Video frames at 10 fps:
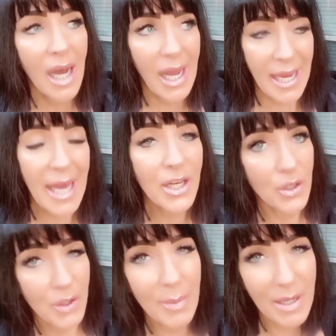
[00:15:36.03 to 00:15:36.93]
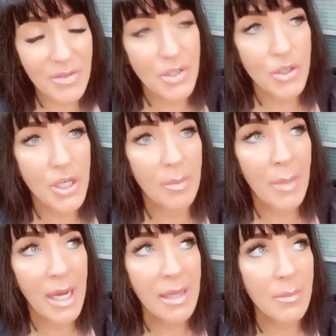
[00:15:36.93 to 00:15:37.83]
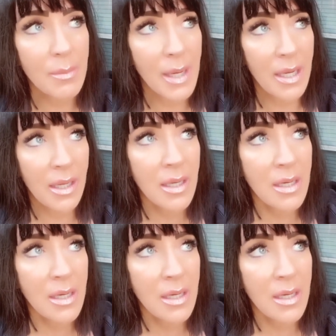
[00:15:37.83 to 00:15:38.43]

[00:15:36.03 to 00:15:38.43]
I had a good amount of sushi. My, my